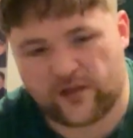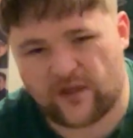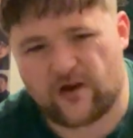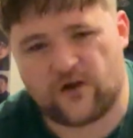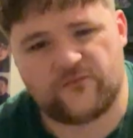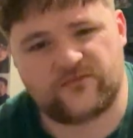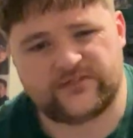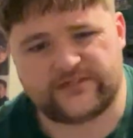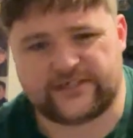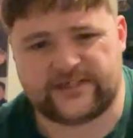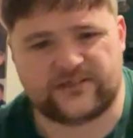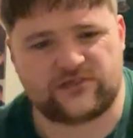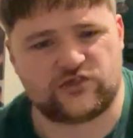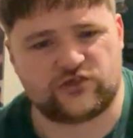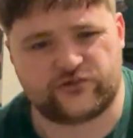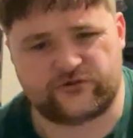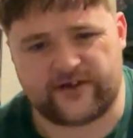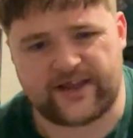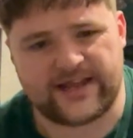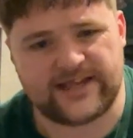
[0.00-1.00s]
Obviously, it's
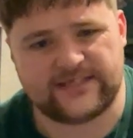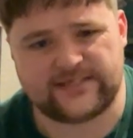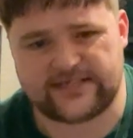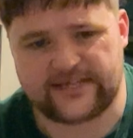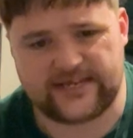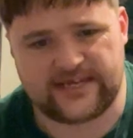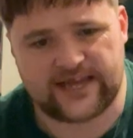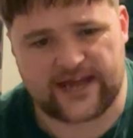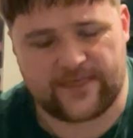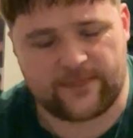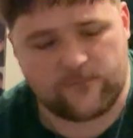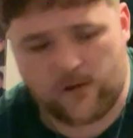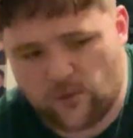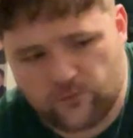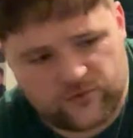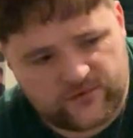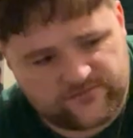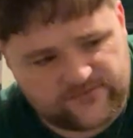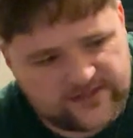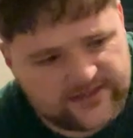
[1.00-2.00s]
just crazy at the
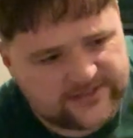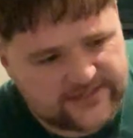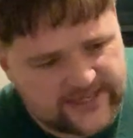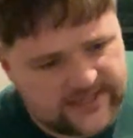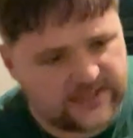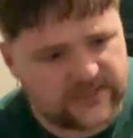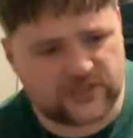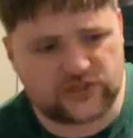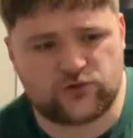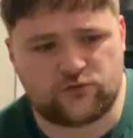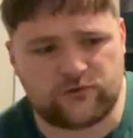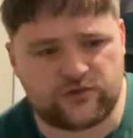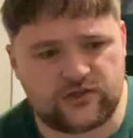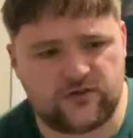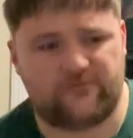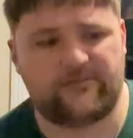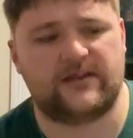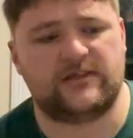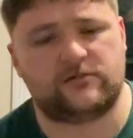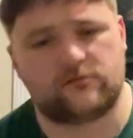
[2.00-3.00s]
moment with this Inter squad. You
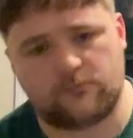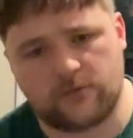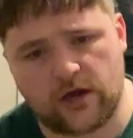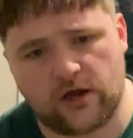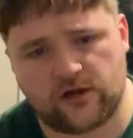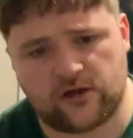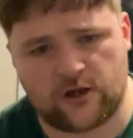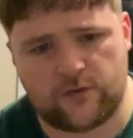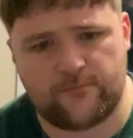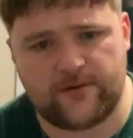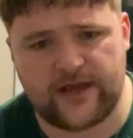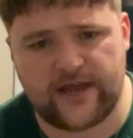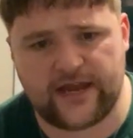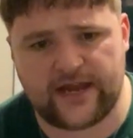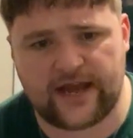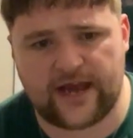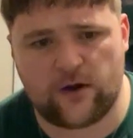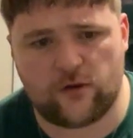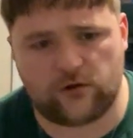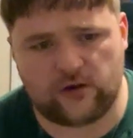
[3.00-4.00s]
think DiMarco being
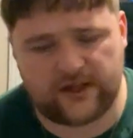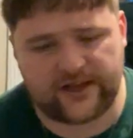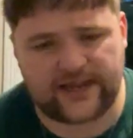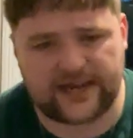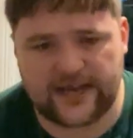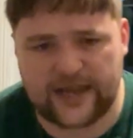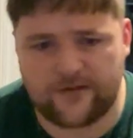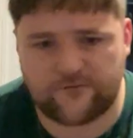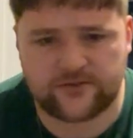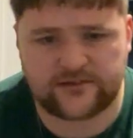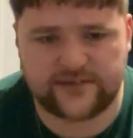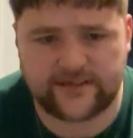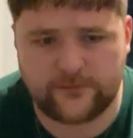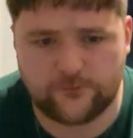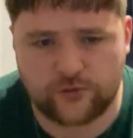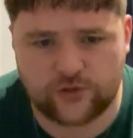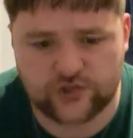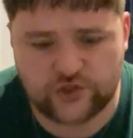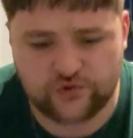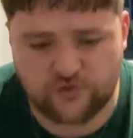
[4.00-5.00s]
out, like any other team
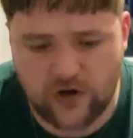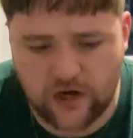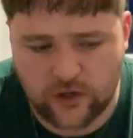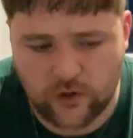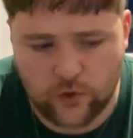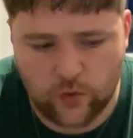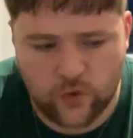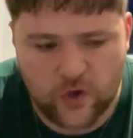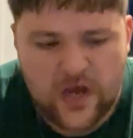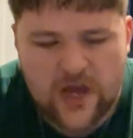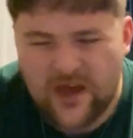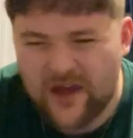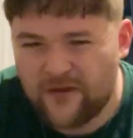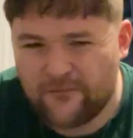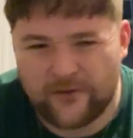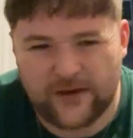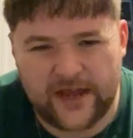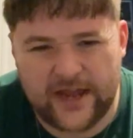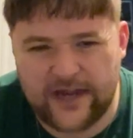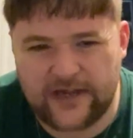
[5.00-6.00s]
would struggle,
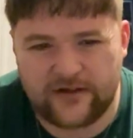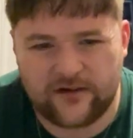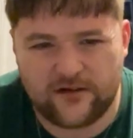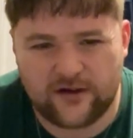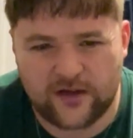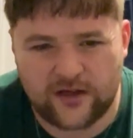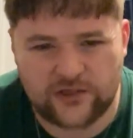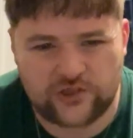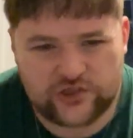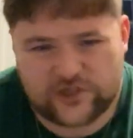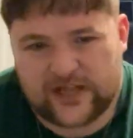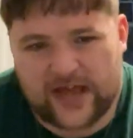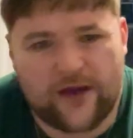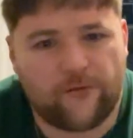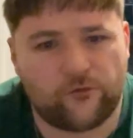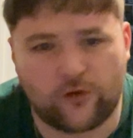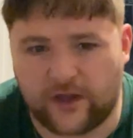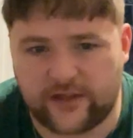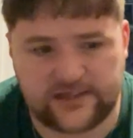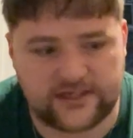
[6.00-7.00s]
but Inter just
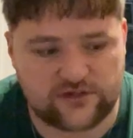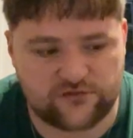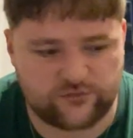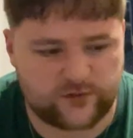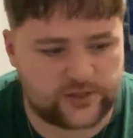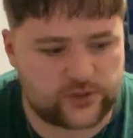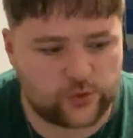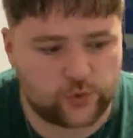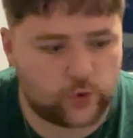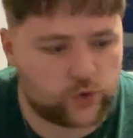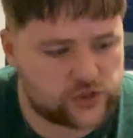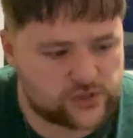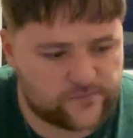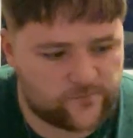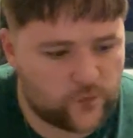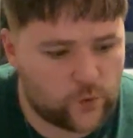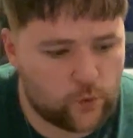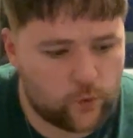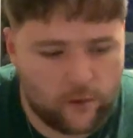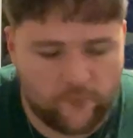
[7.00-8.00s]
have like this
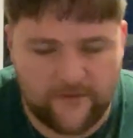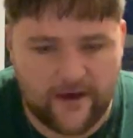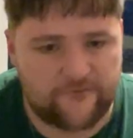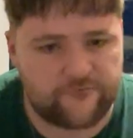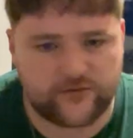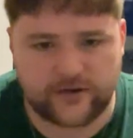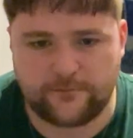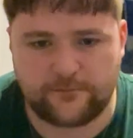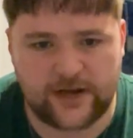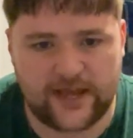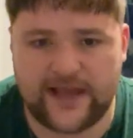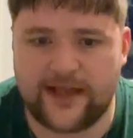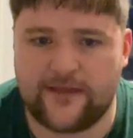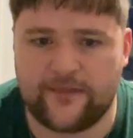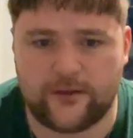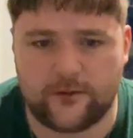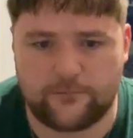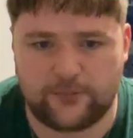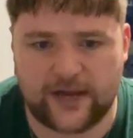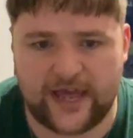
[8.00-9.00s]
resourceful of every player
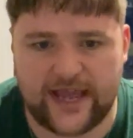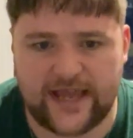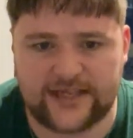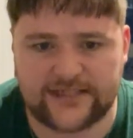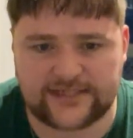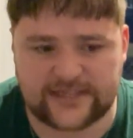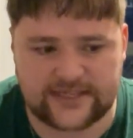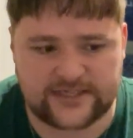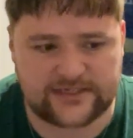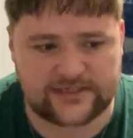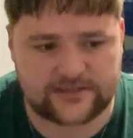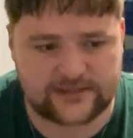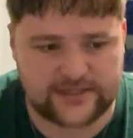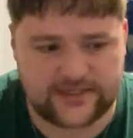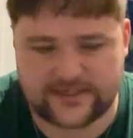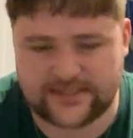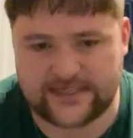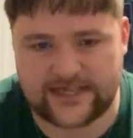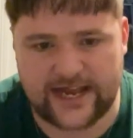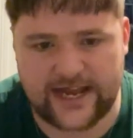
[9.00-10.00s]
that plays is
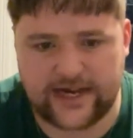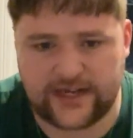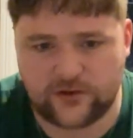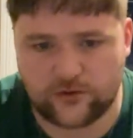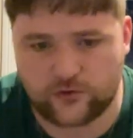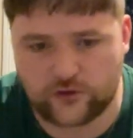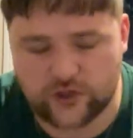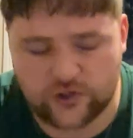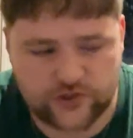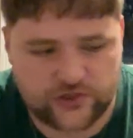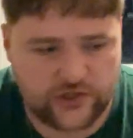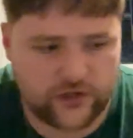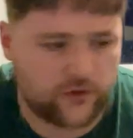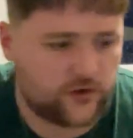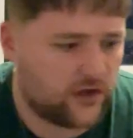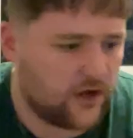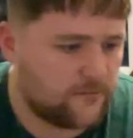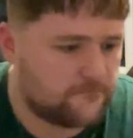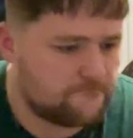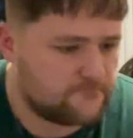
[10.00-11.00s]
insane. Augusto
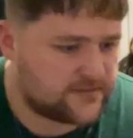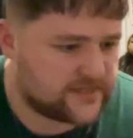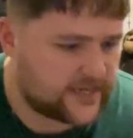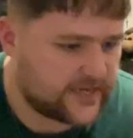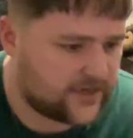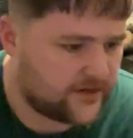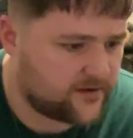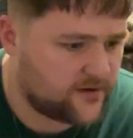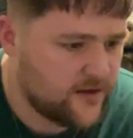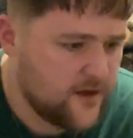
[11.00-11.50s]
comes in,